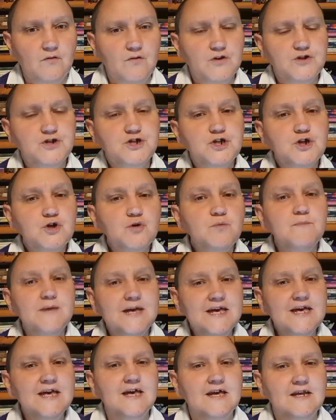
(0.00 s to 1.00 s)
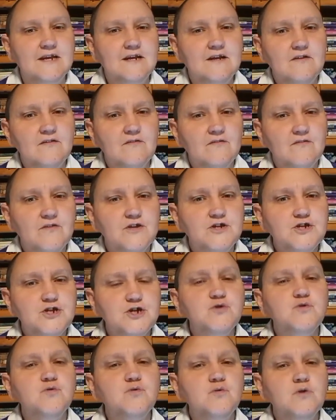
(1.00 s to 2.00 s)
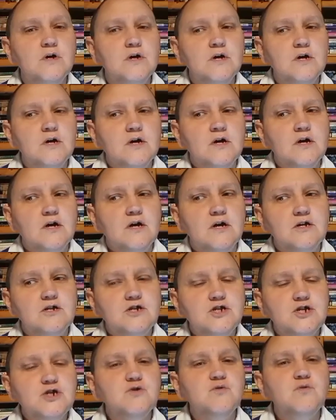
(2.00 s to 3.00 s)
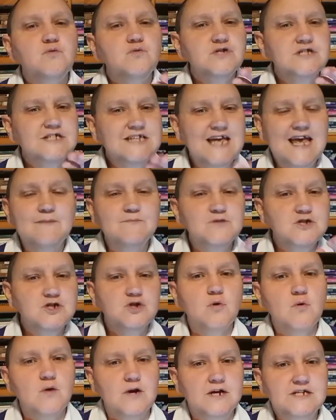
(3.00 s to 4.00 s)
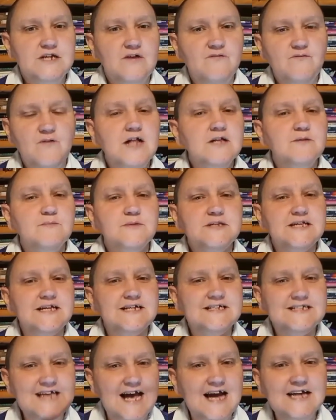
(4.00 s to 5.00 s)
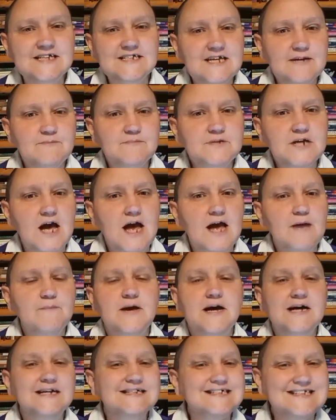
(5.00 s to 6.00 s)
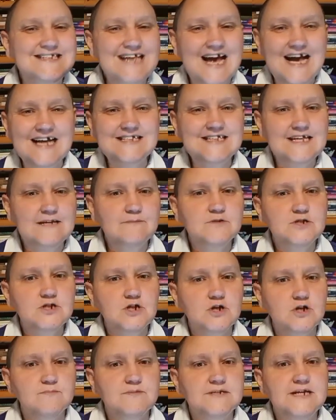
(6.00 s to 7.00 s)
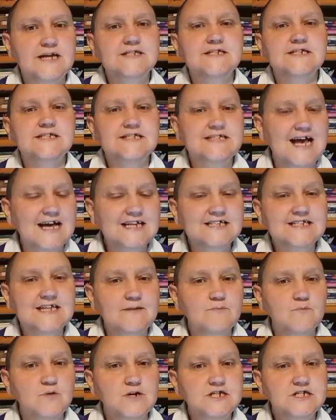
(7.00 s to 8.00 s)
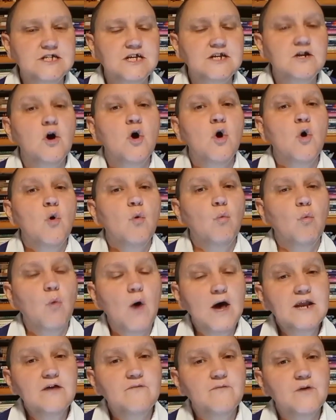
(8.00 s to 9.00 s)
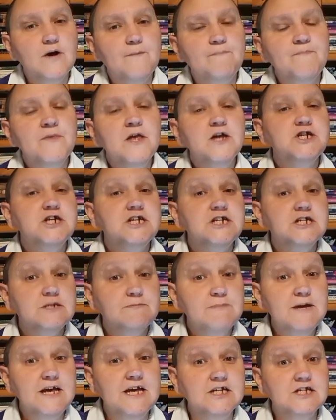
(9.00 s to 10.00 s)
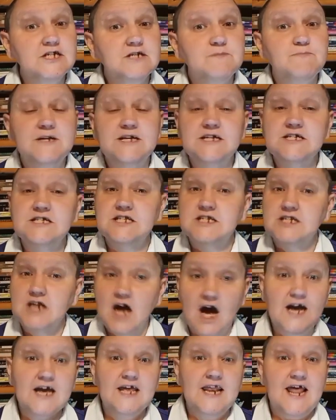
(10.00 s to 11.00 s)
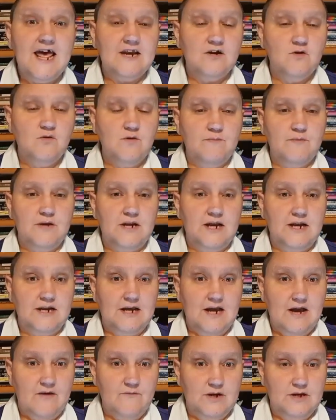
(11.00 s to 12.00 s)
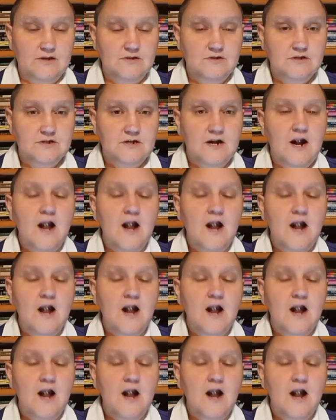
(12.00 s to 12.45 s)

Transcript: The two men, the two same stories, I filed them at the exact same time, exact same circumstance, exact same reason. One of them she dismissed because the docket had incriminating evidence.